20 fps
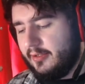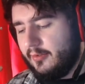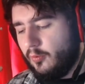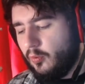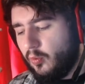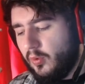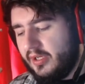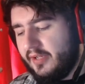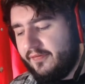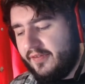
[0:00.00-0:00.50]

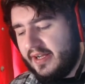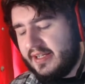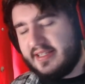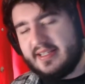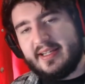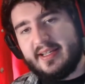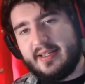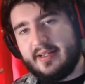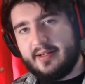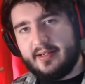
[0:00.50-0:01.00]
What if I
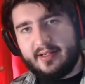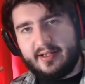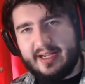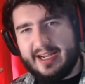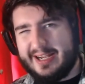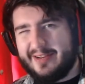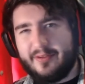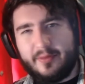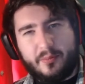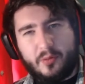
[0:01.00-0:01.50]
did
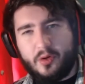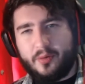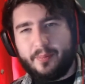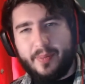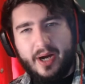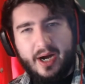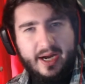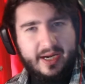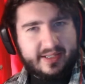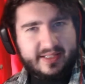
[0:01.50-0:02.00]
kind of a more
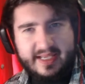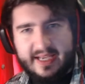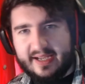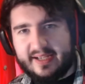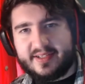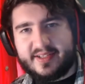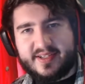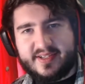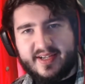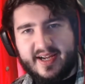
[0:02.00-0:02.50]

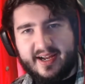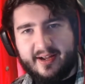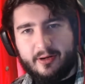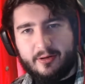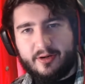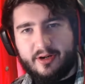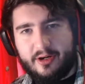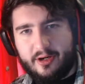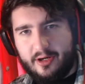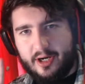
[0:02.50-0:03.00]
podcast
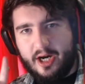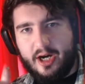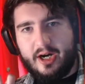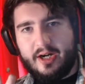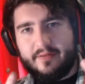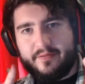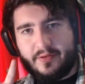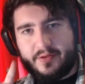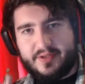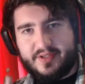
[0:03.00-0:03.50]
style
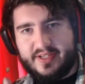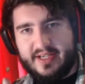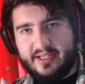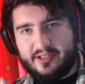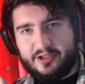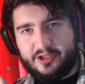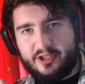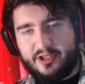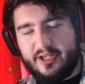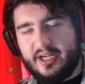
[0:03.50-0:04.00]

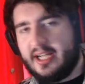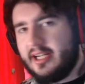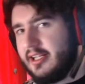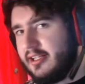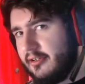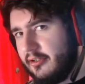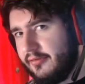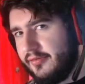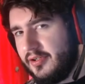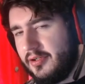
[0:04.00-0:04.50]
conversation, not an
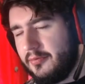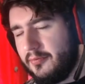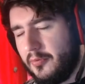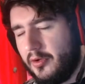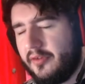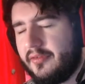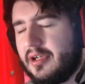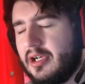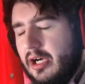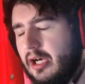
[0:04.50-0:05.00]
interview,
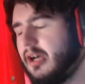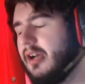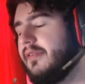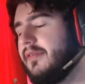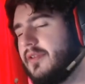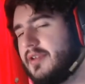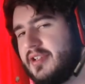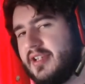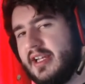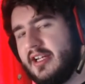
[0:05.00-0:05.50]
more of a
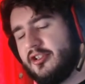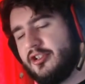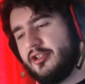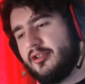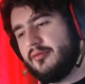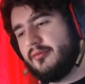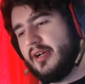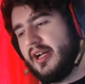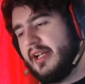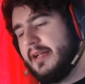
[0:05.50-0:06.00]

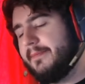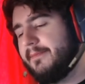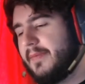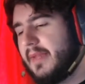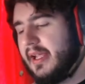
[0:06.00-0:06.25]
conversation, right?